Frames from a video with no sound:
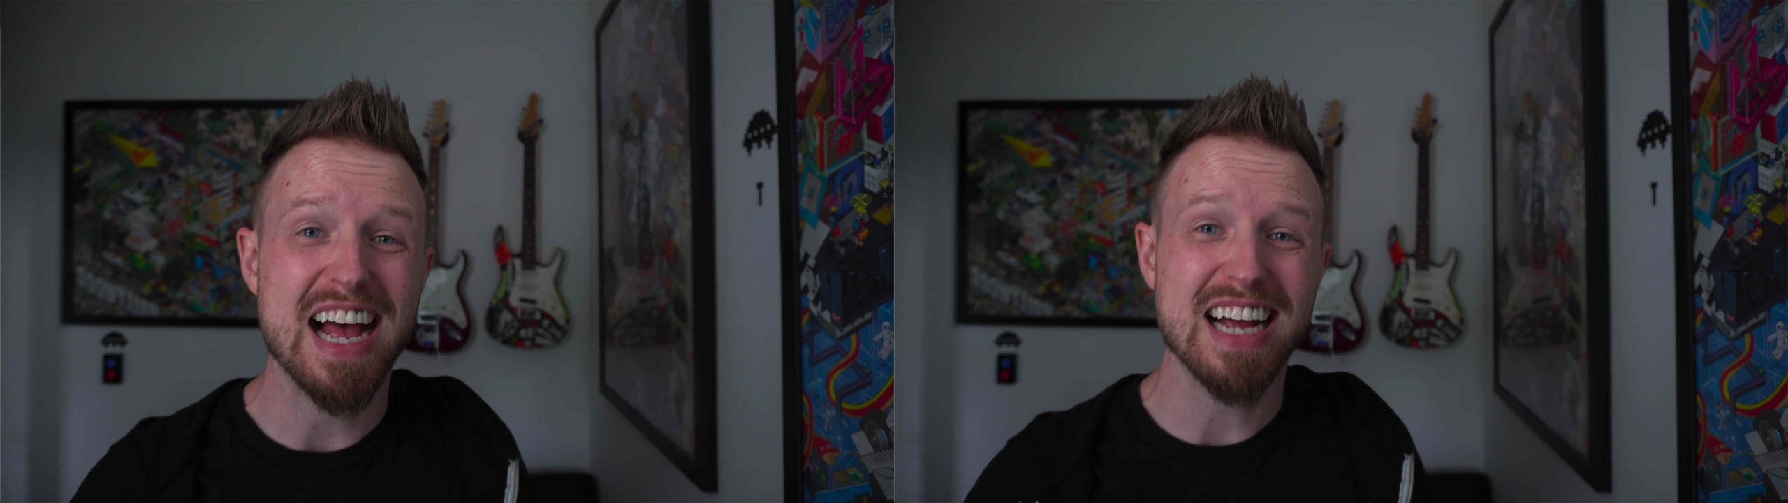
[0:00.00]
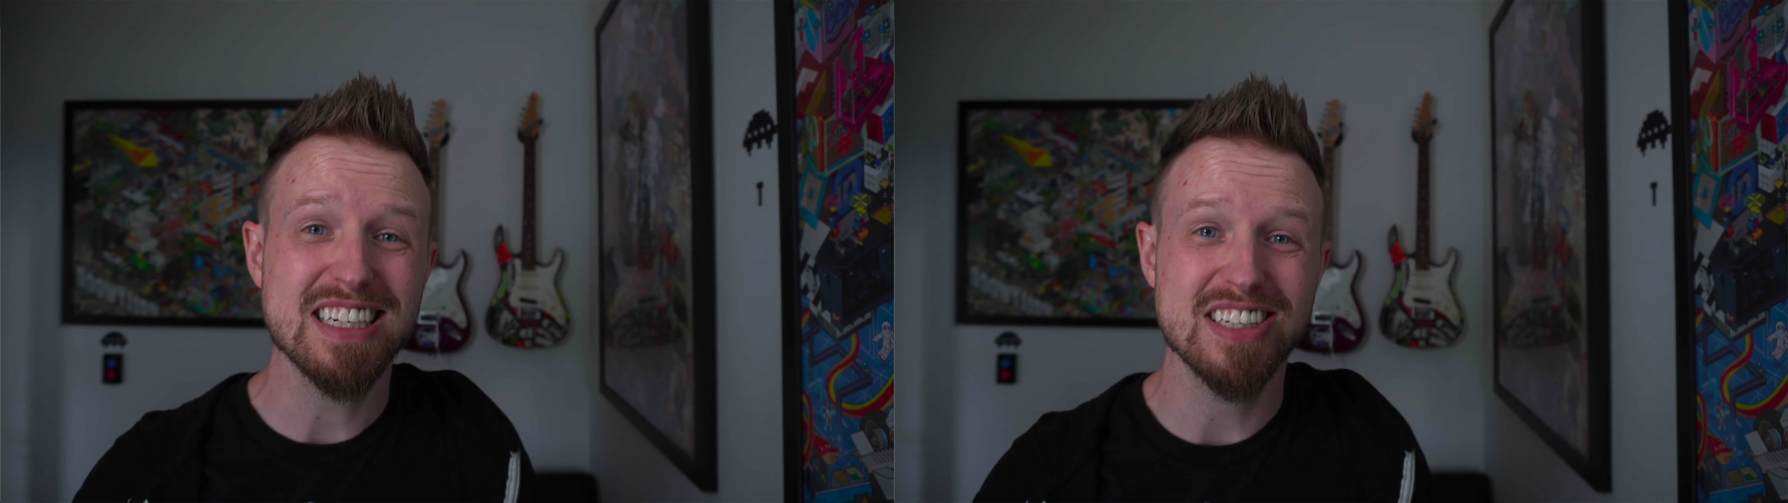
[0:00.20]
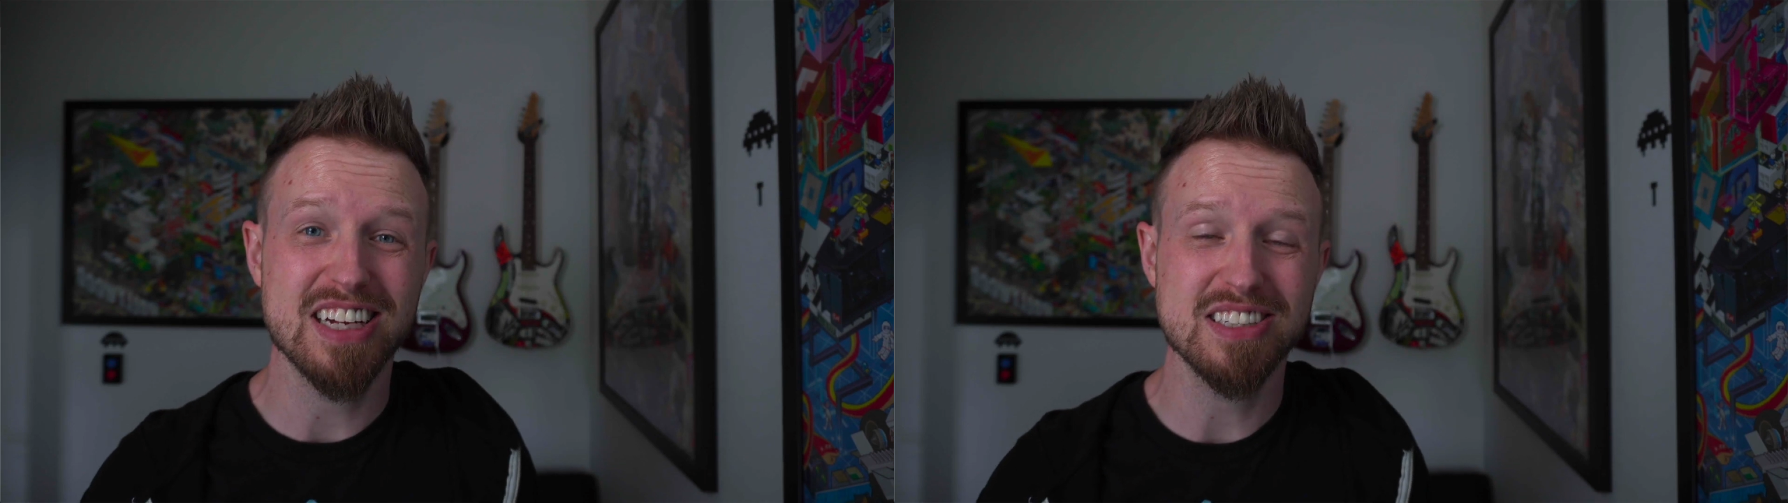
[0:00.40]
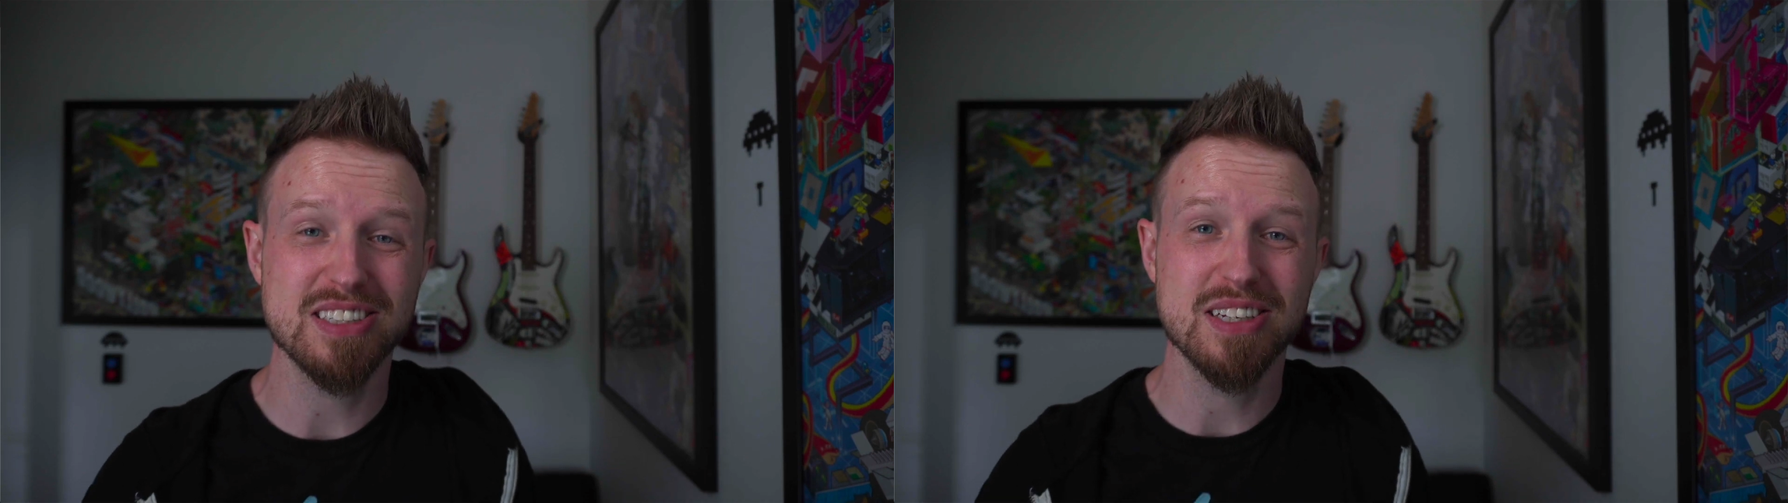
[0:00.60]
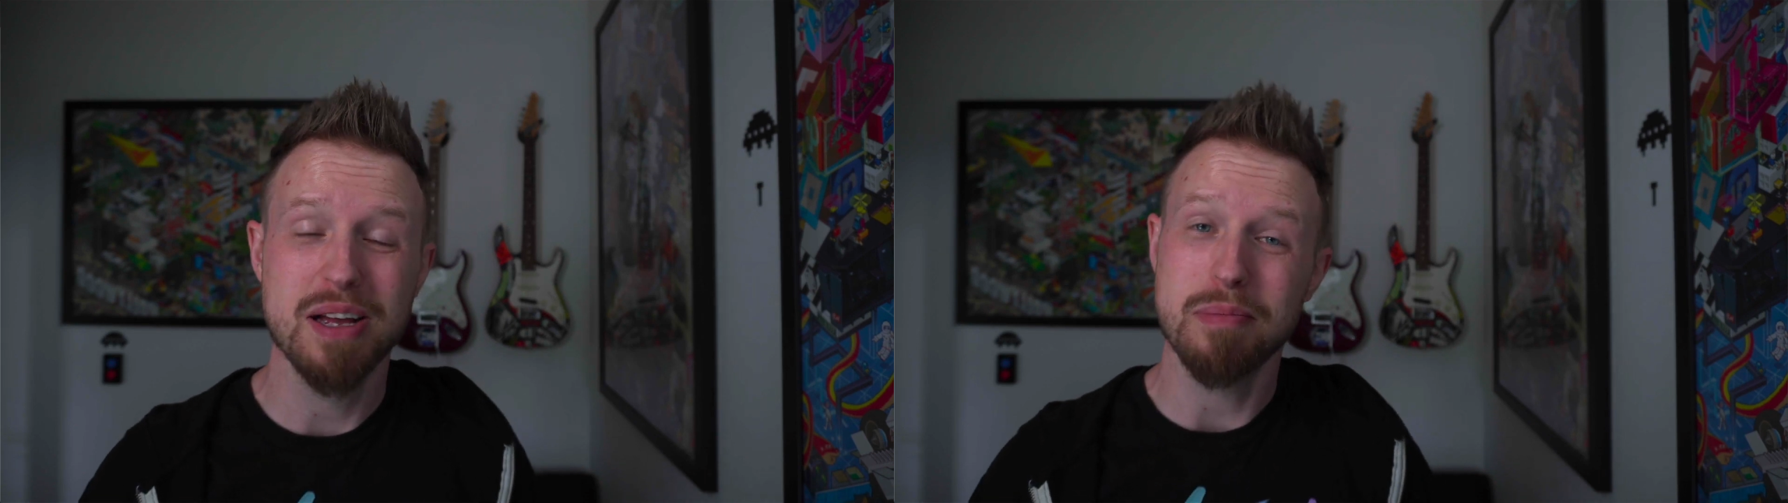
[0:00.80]

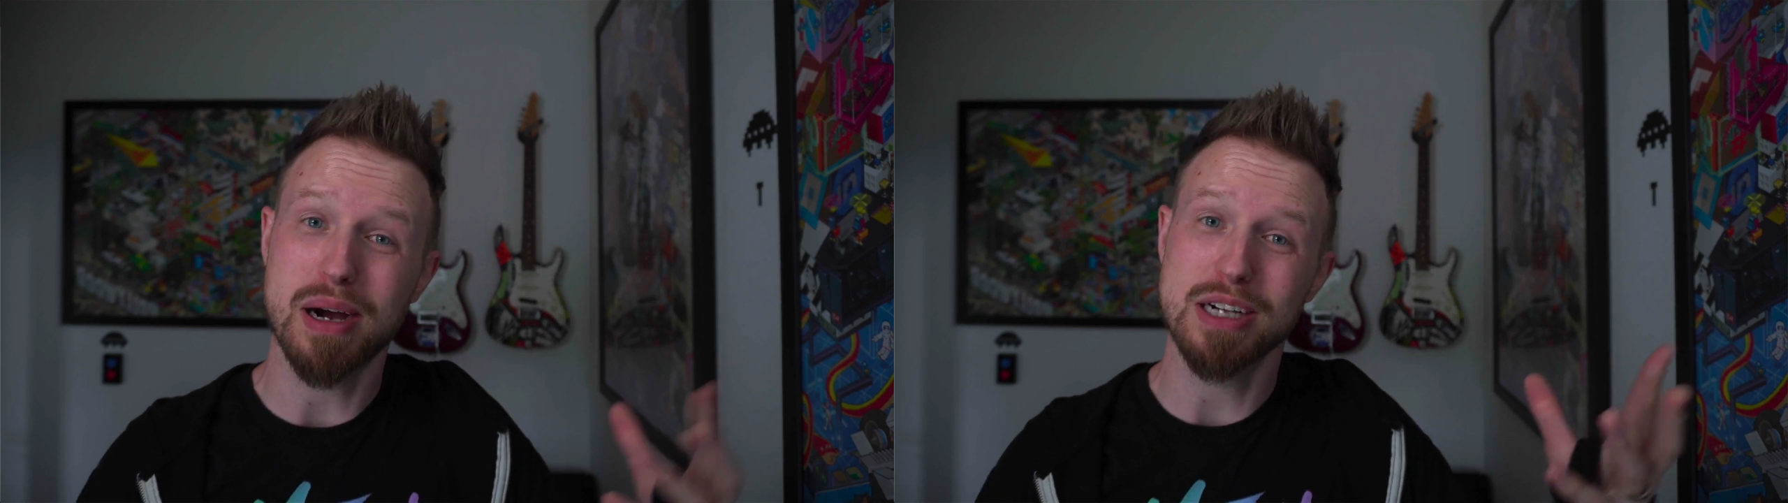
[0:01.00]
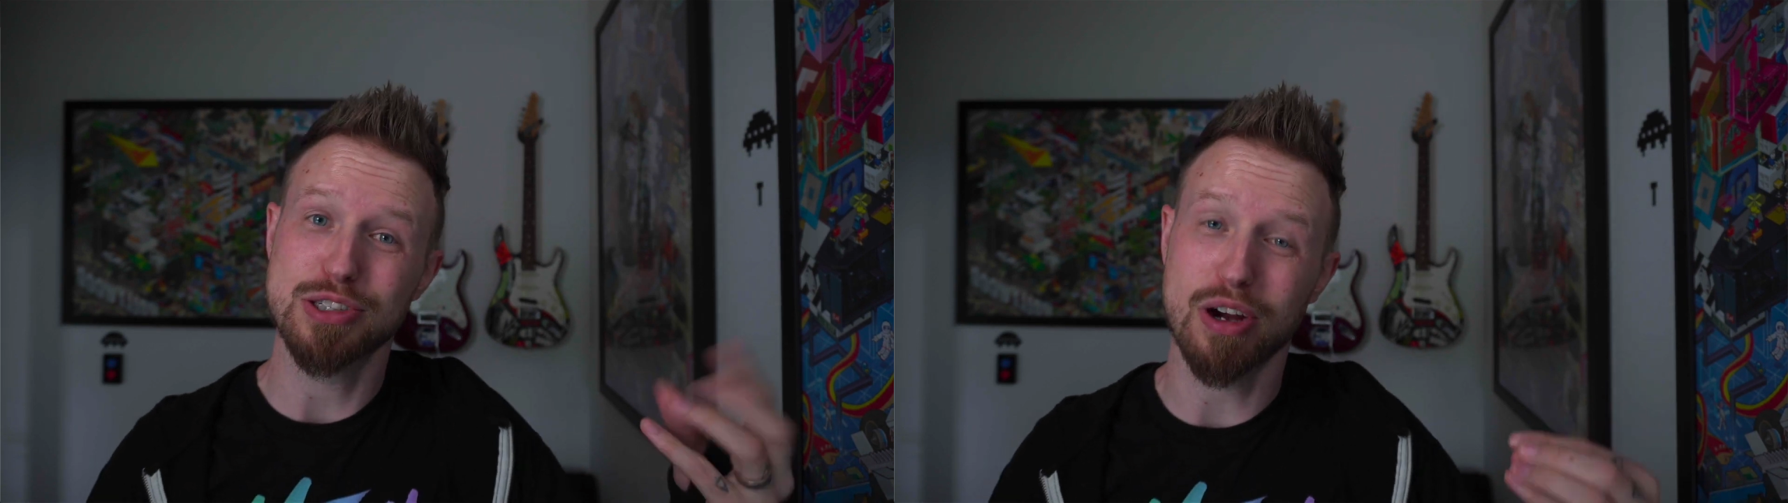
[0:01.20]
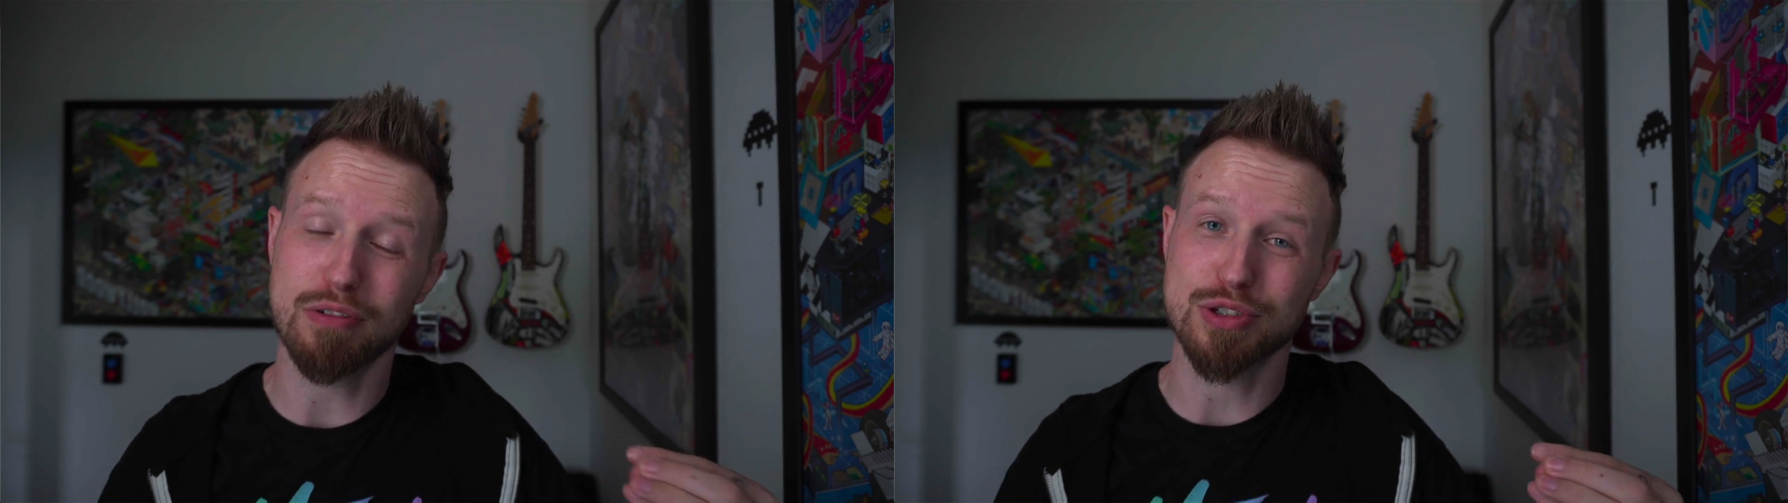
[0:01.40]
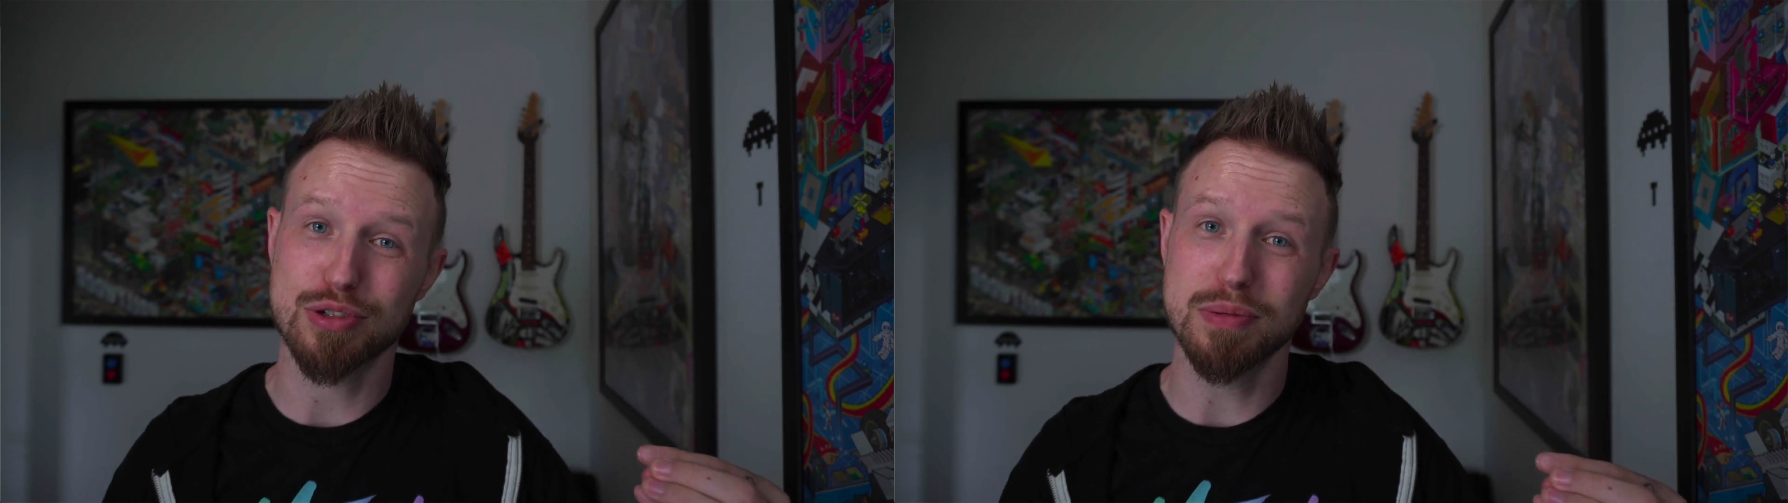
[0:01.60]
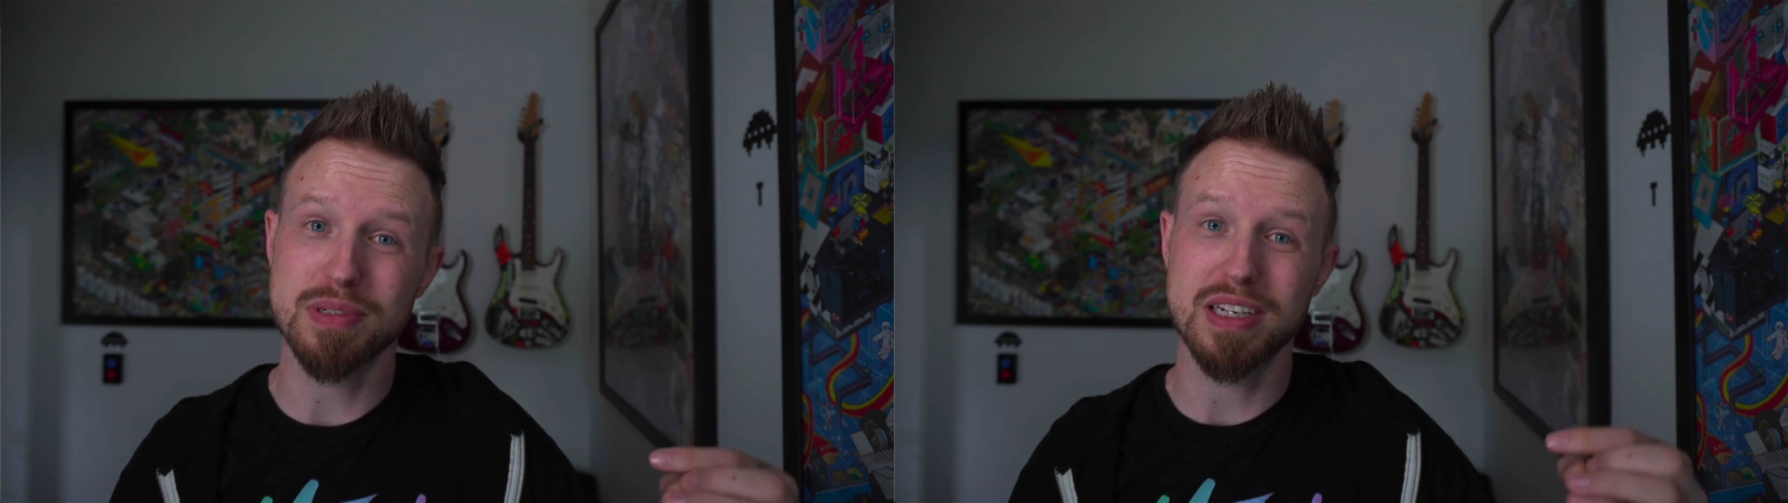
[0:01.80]
accessed by
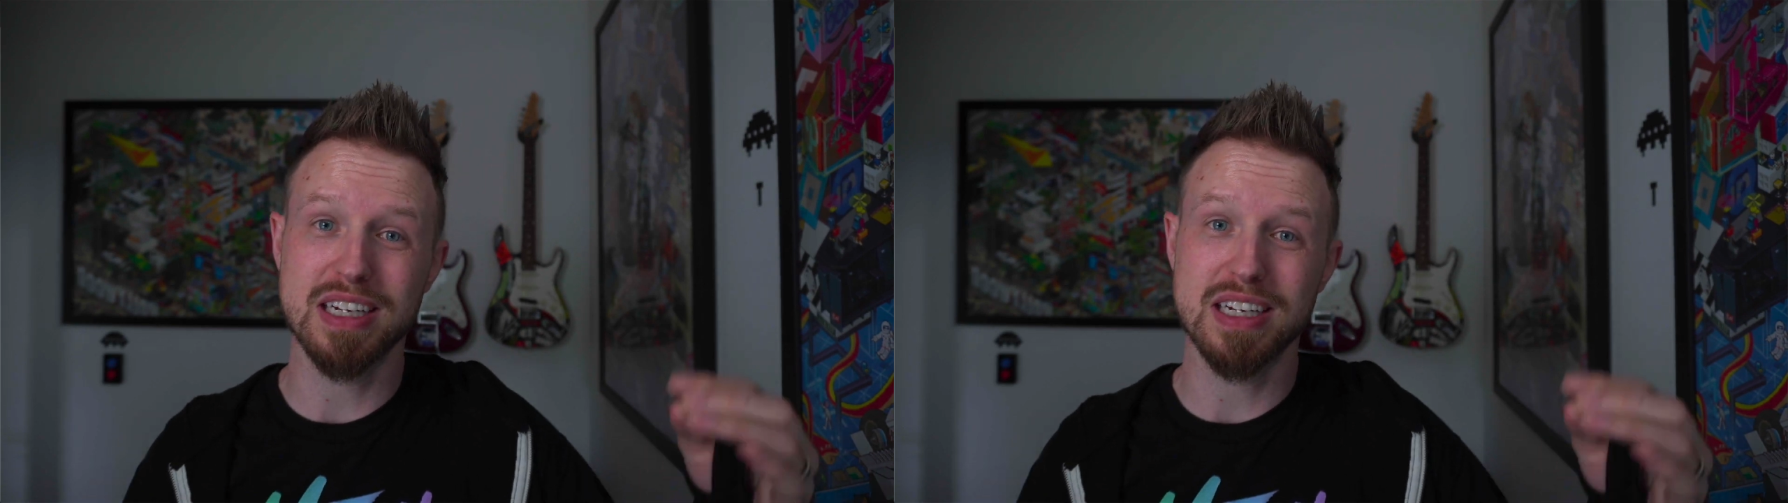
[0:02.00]
JavaScript.